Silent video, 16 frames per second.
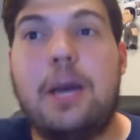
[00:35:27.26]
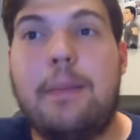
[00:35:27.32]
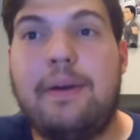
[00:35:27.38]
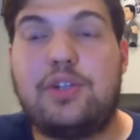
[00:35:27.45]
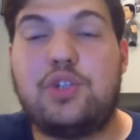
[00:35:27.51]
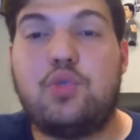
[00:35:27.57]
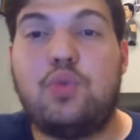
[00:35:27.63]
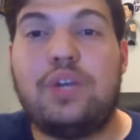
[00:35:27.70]

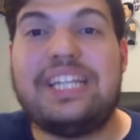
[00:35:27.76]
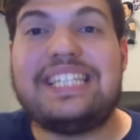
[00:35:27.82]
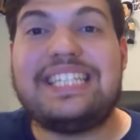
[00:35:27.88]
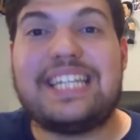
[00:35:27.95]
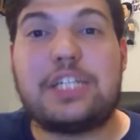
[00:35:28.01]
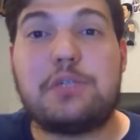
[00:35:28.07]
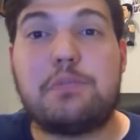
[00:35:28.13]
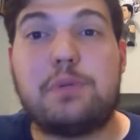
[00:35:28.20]
About
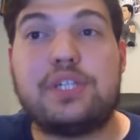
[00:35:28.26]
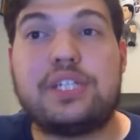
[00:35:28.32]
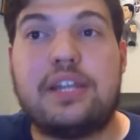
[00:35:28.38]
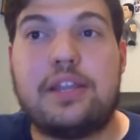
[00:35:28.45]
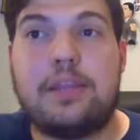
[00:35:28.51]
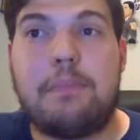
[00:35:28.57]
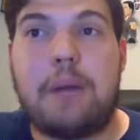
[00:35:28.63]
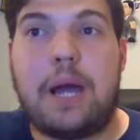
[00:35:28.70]
26%
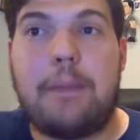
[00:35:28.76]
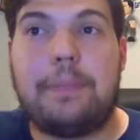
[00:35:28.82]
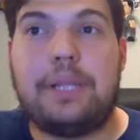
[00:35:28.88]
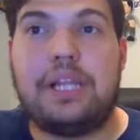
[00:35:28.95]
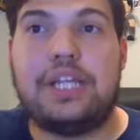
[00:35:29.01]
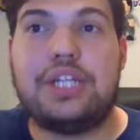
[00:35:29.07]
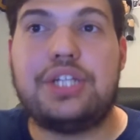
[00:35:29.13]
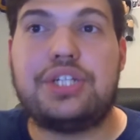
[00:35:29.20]
of the
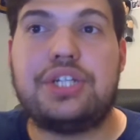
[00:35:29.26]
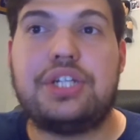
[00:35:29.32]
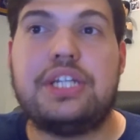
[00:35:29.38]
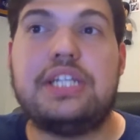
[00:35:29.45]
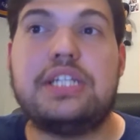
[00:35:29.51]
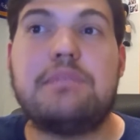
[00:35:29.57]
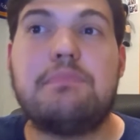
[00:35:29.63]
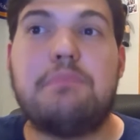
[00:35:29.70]
population
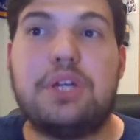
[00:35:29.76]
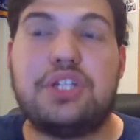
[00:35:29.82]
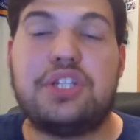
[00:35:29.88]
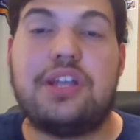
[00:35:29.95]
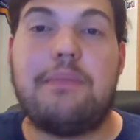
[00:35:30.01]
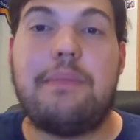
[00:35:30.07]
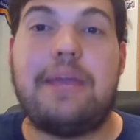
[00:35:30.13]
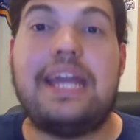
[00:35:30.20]
is
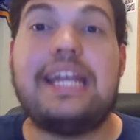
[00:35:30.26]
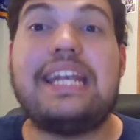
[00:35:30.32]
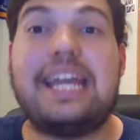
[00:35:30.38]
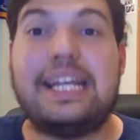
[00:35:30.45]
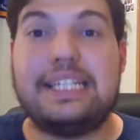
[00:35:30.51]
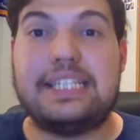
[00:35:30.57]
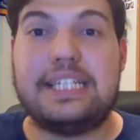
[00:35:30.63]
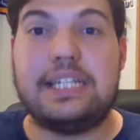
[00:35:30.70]
Muslim and
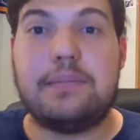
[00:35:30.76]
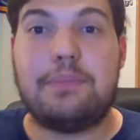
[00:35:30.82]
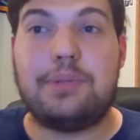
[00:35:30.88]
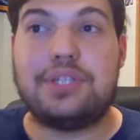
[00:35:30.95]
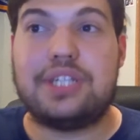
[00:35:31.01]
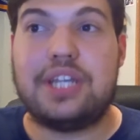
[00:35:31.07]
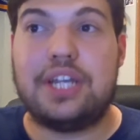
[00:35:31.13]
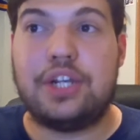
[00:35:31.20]

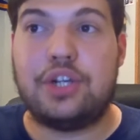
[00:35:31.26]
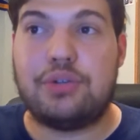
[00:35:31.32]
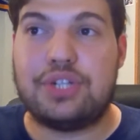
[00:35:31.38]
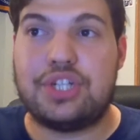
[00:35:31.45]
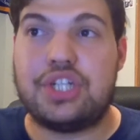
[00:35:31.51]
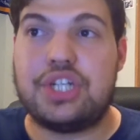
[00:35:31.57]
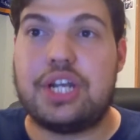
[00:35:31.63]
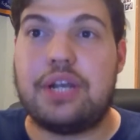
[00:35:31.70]
19%
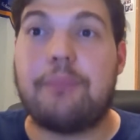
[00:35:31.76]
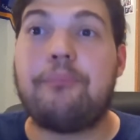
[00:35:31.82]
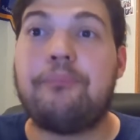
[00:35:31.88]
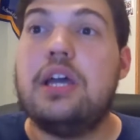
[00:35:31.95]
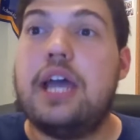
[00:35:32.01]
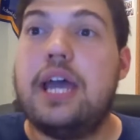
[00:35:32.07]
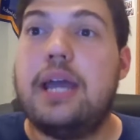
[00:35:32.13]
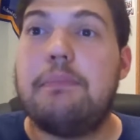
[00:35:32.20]
Christian.
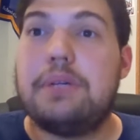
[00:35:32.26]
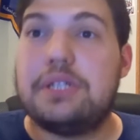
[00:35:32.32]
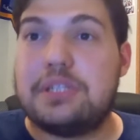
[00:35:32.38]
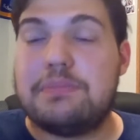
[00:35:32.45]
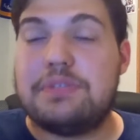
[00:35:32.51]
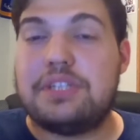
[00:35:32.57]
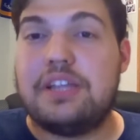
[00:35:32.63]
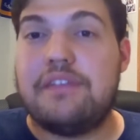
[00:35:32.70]
And
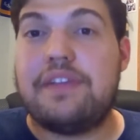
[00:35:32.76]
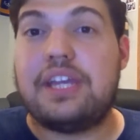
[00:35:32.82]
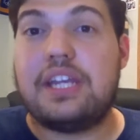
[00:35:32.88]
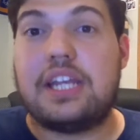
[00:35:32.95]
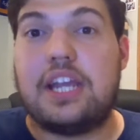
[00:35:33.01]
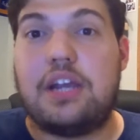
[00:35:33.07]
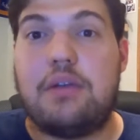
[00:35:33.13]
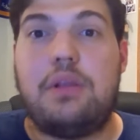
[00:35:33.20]
Muslims living in
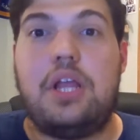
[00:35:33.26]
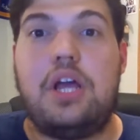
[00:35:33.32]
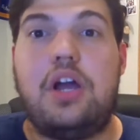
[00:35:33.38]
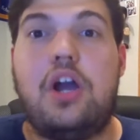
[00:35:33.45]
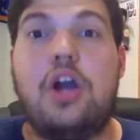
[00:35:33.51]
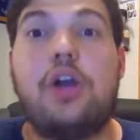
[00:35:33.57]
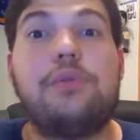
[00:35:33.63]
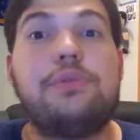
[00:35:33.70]

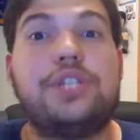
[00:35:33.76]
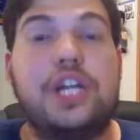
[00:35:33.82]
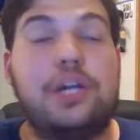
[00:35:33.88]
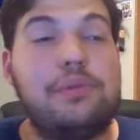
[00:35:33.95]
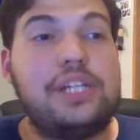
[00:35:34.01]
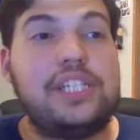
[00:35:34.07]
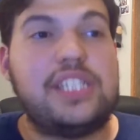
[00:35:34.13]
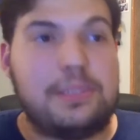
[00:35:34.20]
Kerala are
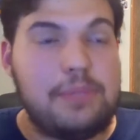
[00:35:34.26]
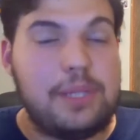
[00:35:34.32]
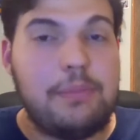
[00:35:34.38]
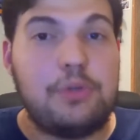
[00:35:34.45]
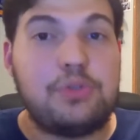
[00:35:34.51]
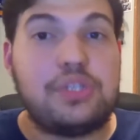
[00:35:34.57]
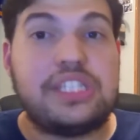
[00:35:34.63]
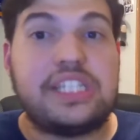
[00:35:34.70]
generally some of the
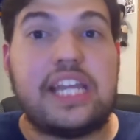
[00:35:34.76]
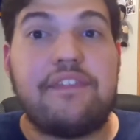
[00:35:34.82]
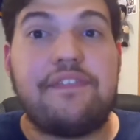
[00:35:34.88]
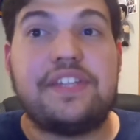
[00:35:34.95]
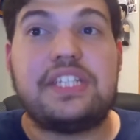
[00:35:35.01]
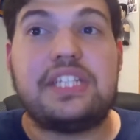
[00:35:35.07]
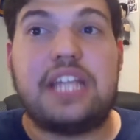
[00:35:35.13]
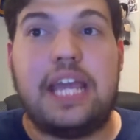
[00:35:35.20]
most
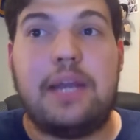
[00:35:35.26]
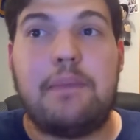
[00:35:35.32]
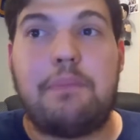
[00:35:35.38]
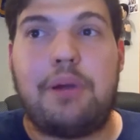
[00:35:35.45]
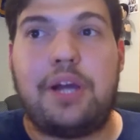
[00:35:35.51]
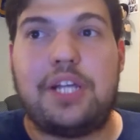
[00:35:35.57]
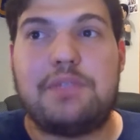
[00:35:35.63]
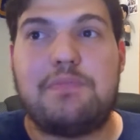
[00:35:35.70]
safest and
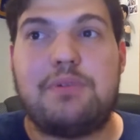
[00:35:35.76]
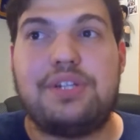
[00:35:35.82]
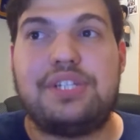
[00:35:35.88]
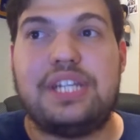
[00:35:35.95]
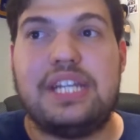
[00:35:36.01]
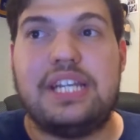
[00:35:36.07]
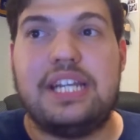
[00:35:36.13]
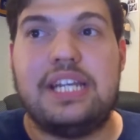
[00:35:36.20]

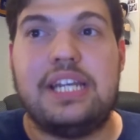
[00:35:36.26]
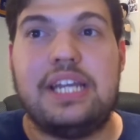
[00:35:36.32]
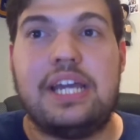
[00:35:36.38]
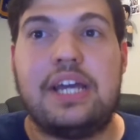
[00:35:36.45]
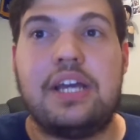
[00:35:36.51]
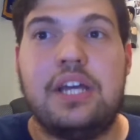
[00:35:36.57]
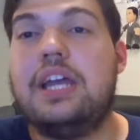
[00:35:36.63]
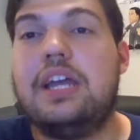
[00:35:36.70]
prosperous in
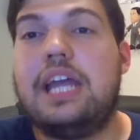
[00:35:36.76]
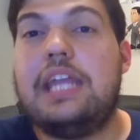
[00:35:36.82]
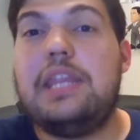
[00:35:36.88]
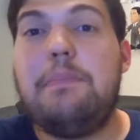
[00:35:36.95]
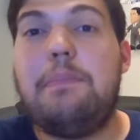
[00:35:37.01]
India. And the